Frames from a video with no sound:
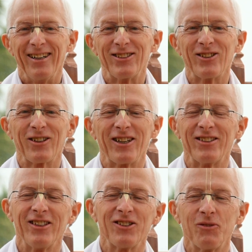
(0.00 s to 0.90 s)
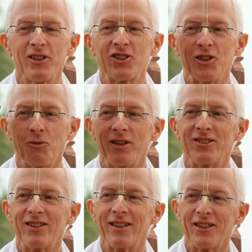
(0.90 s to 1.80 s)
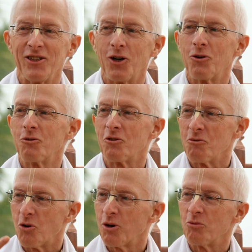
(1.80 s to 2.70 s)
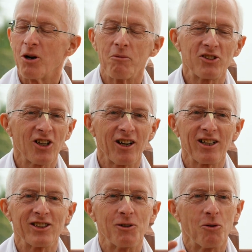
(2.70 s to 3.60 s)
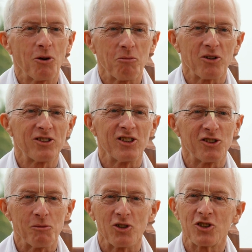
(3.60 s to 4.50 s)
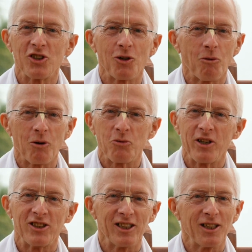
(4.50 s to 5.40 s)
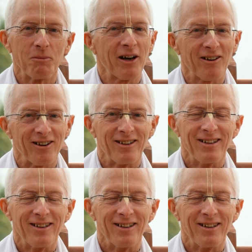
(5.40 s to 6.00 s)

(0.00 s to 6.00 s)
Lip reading: Because his vision was that, you know, the more brahmacharis, the more book distribution, the more preaching, the better.